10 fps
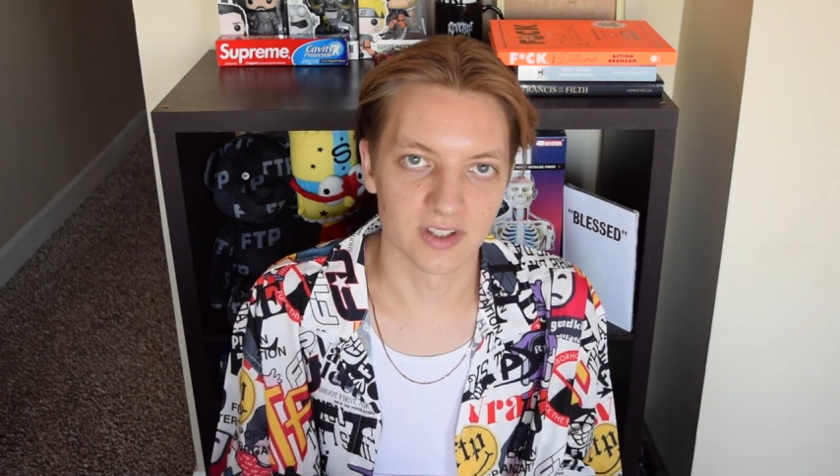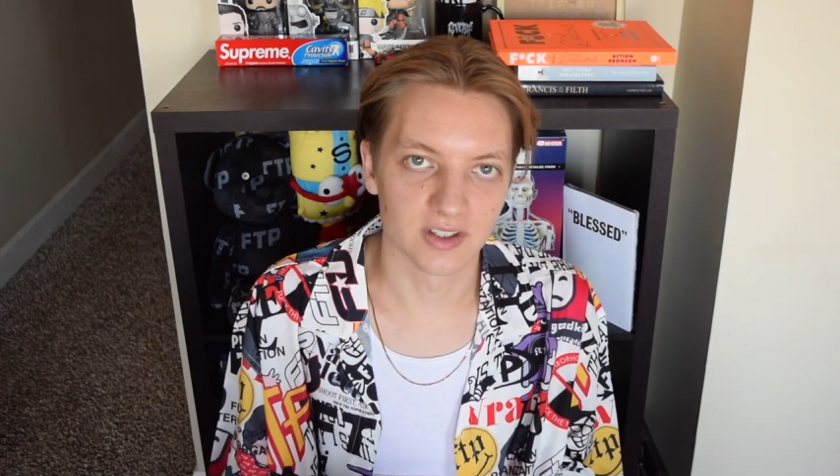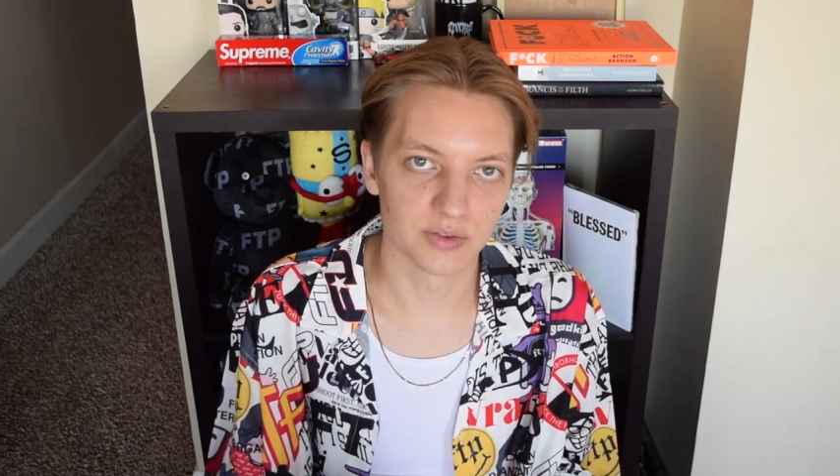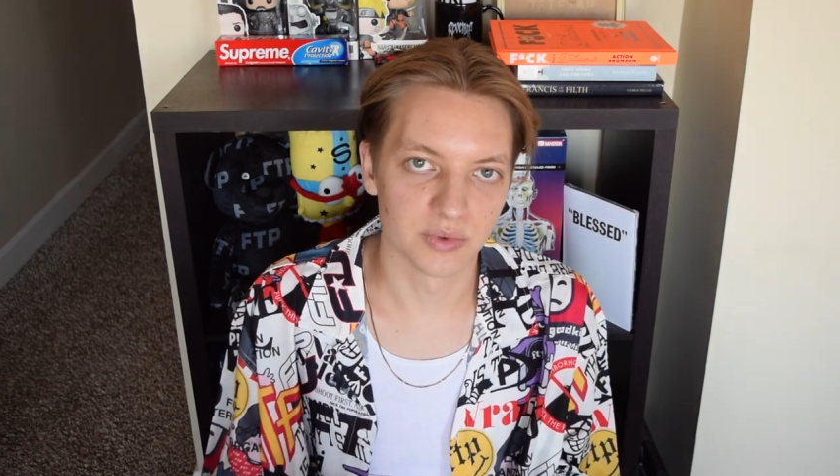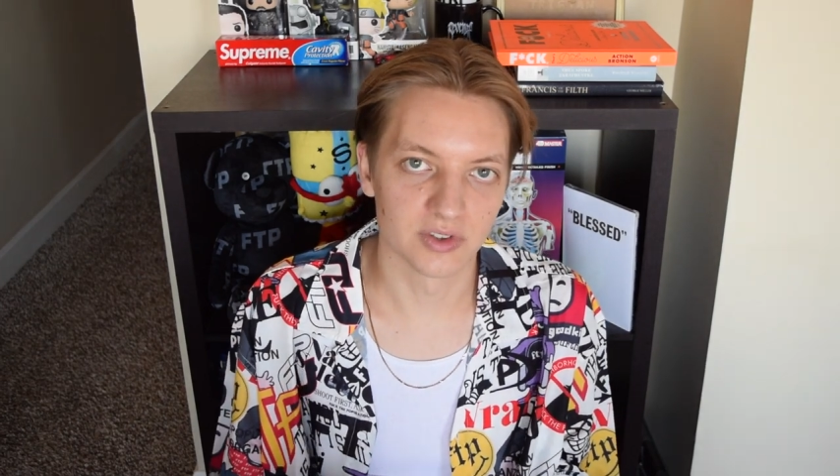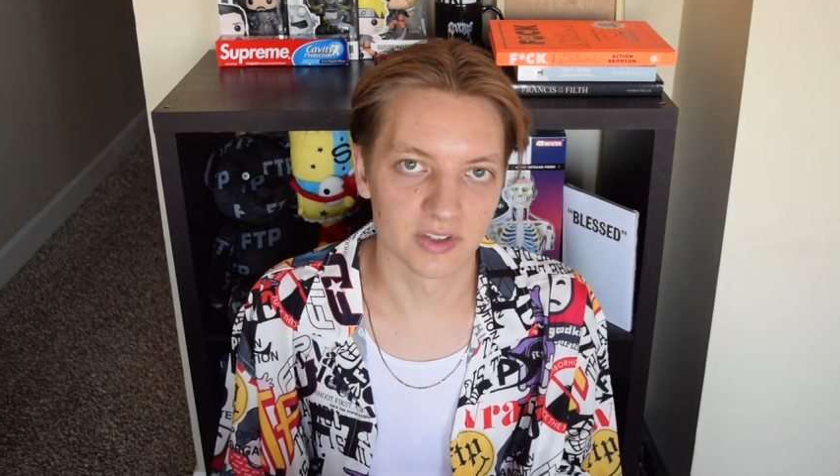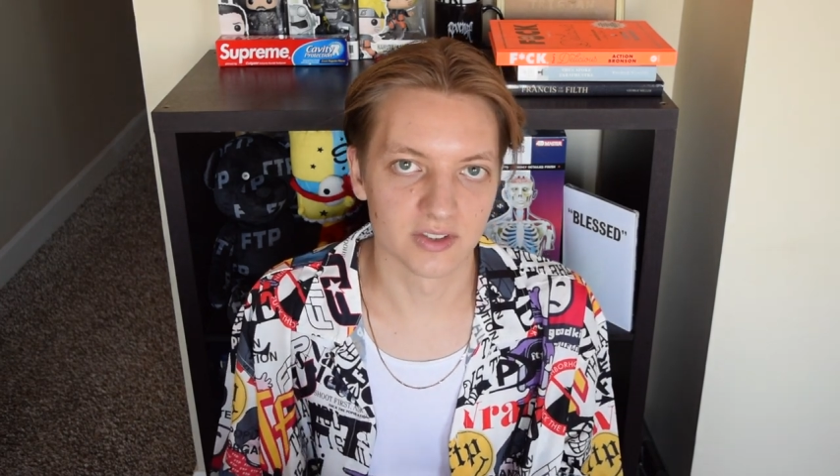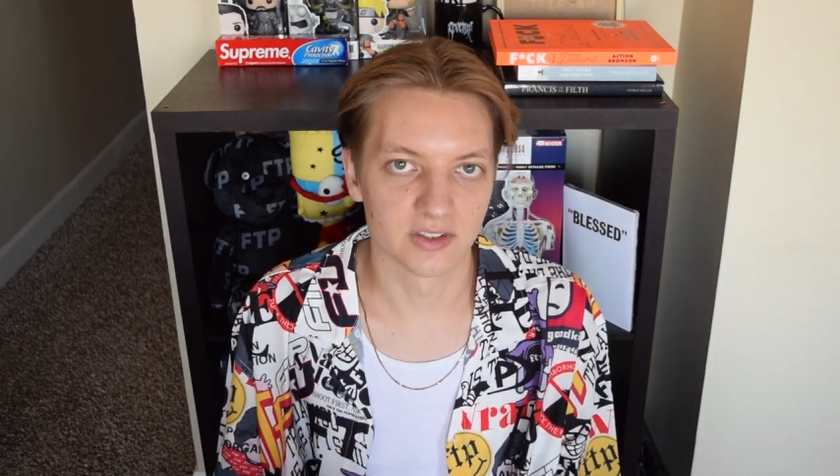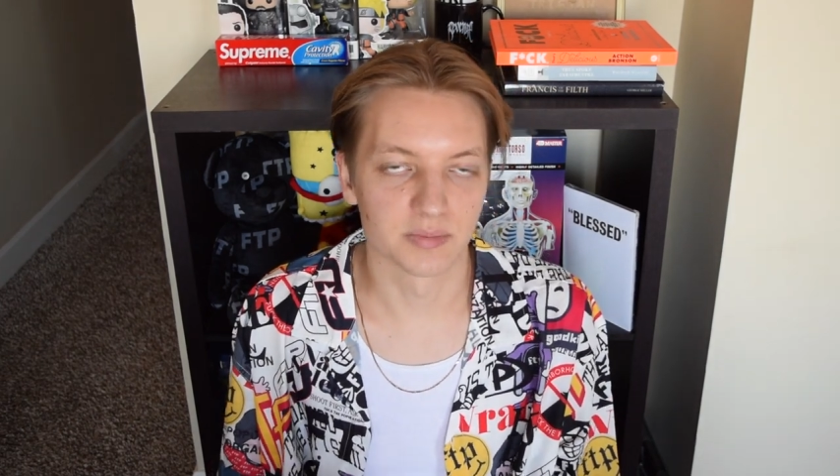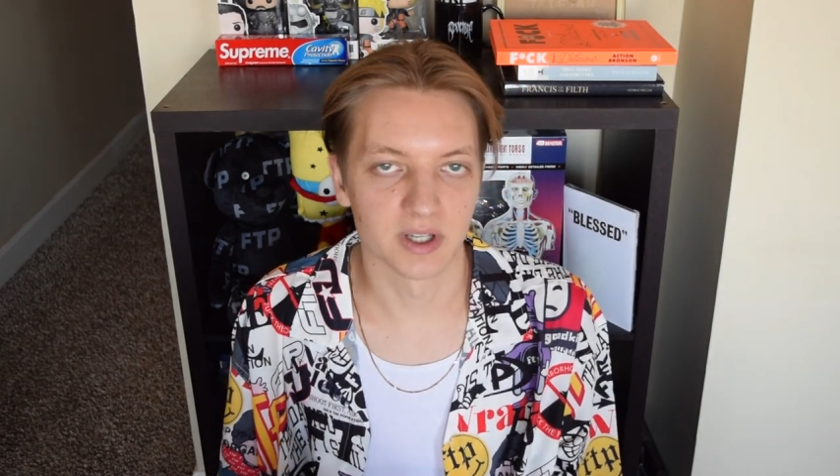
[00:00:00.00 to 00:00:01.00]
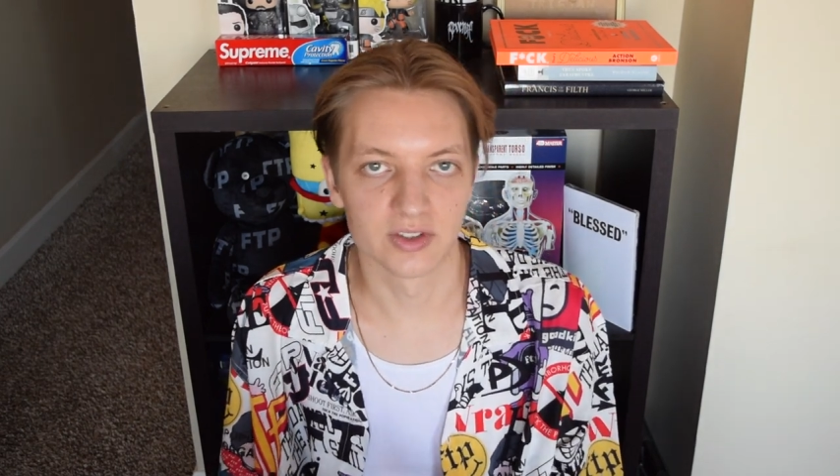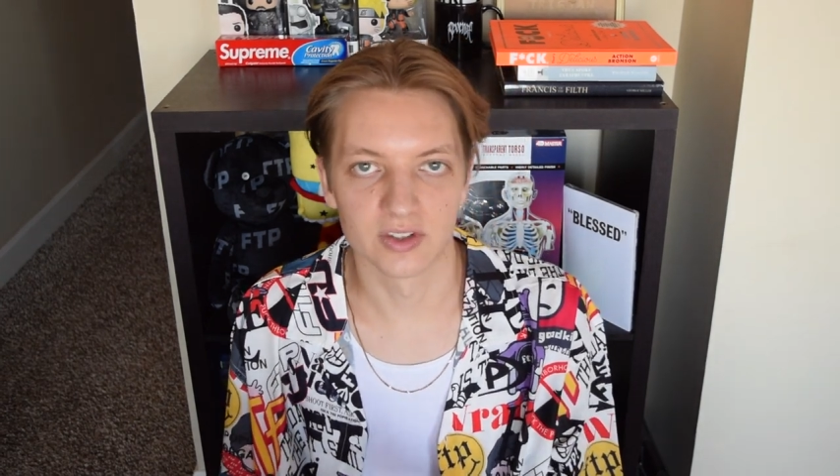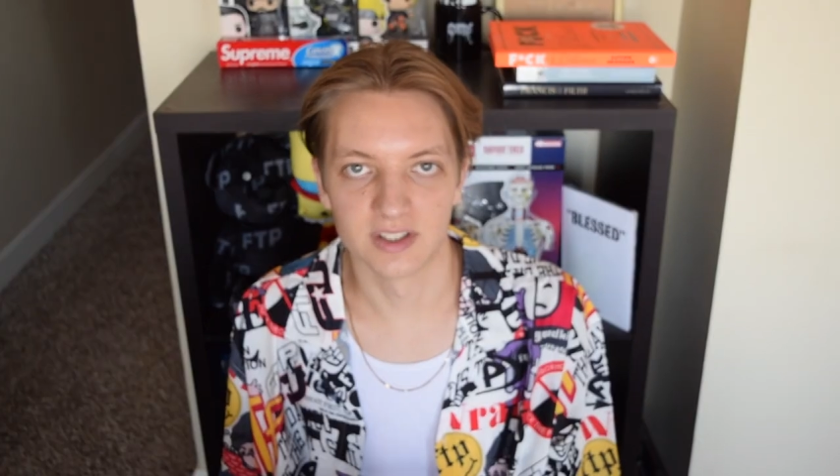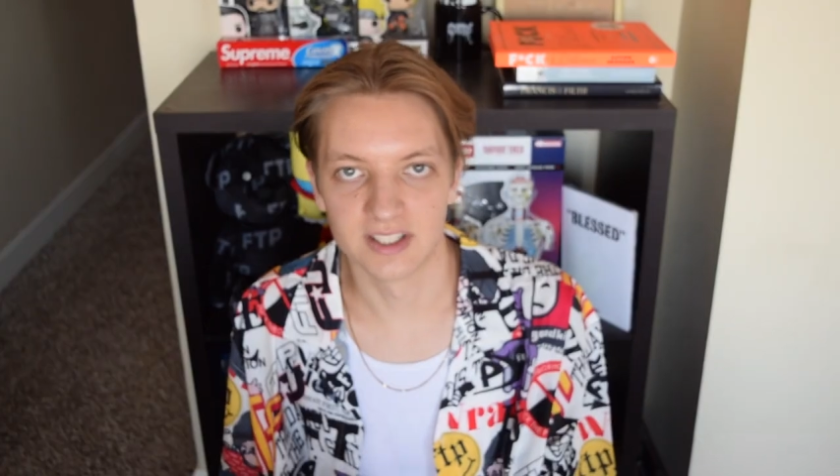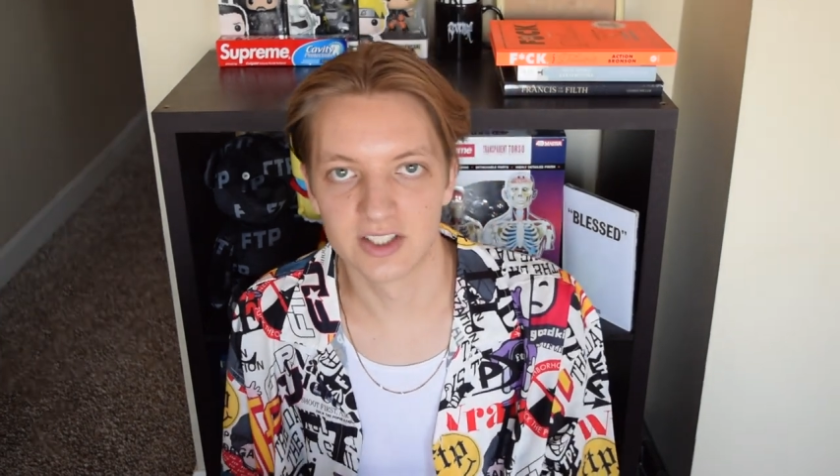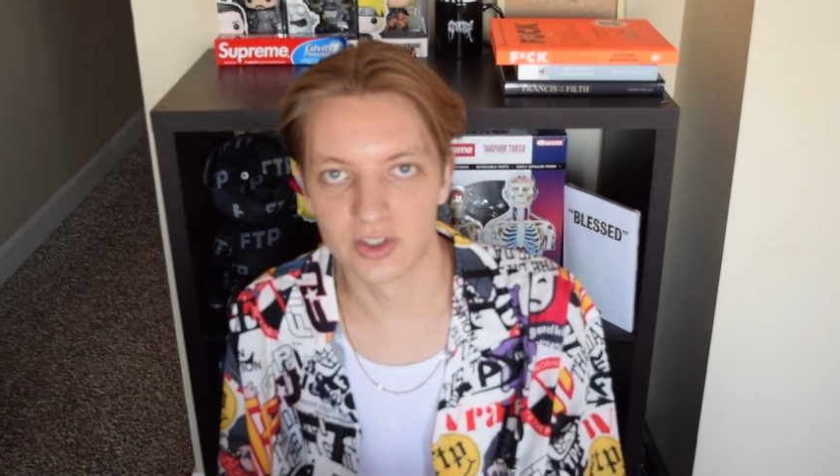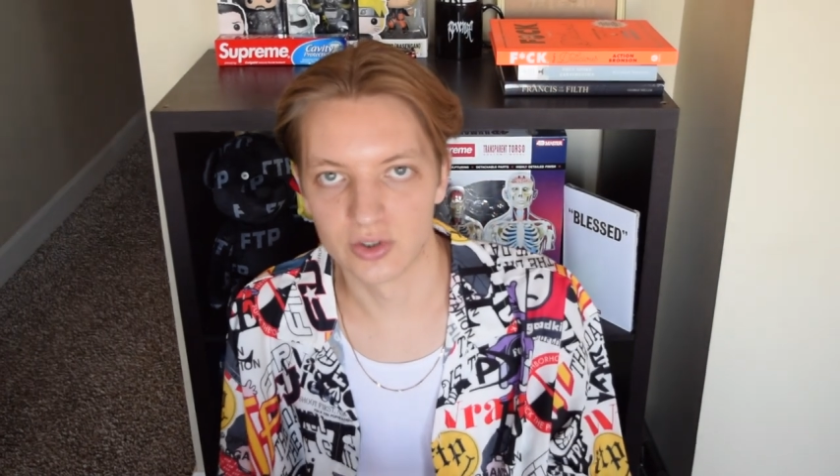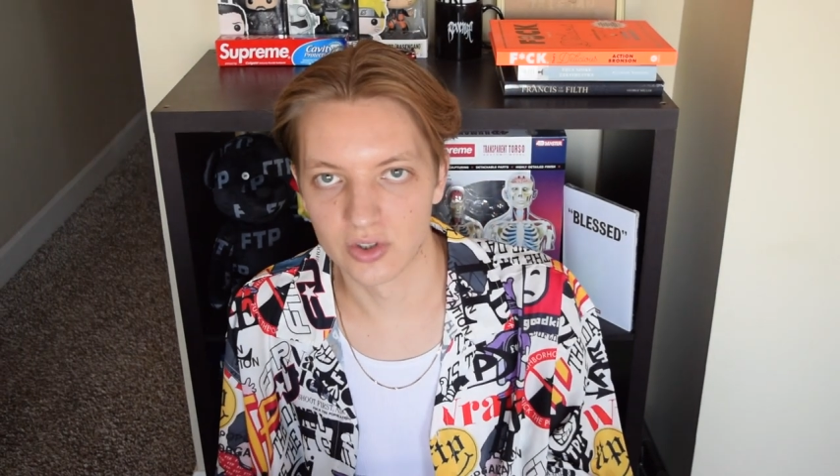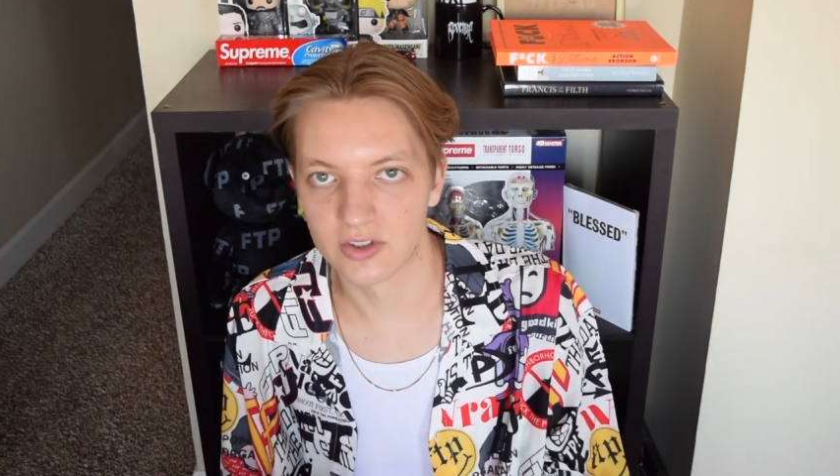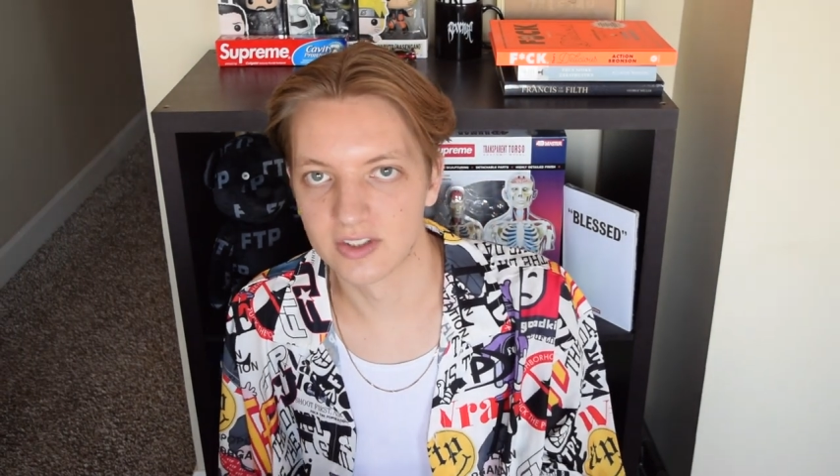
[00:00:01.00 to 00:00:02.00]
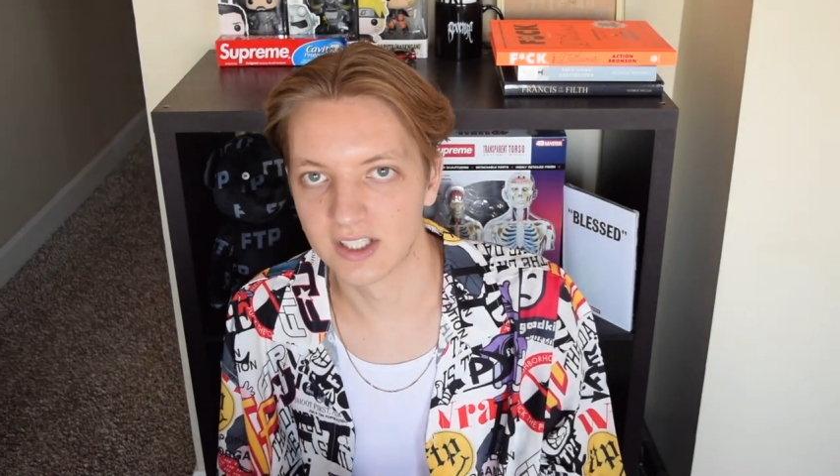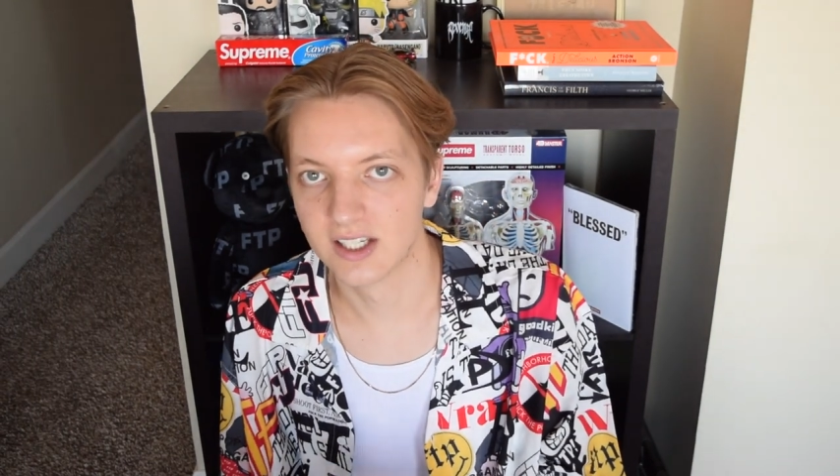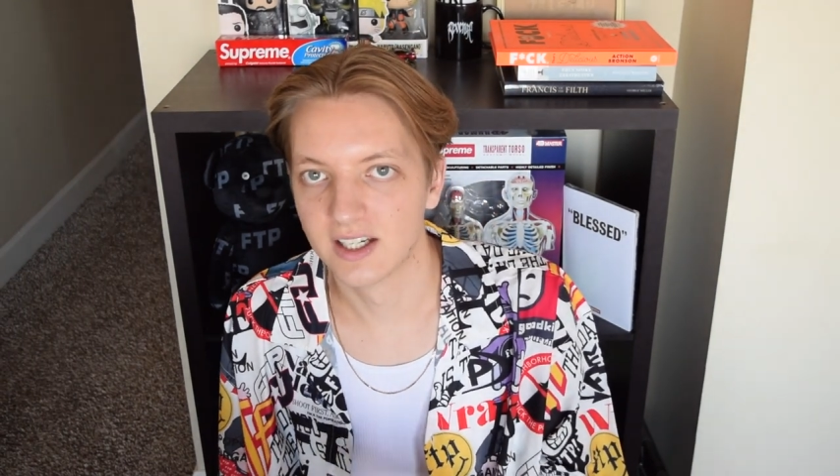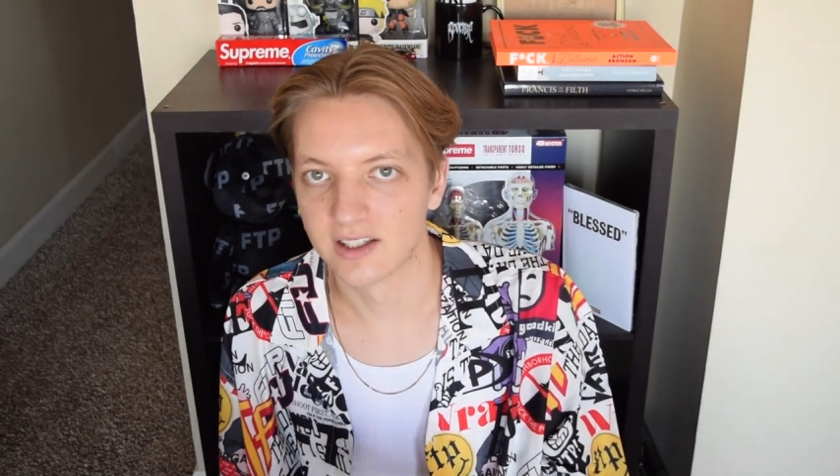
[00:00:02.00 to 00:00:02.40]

This was just a special edition jersey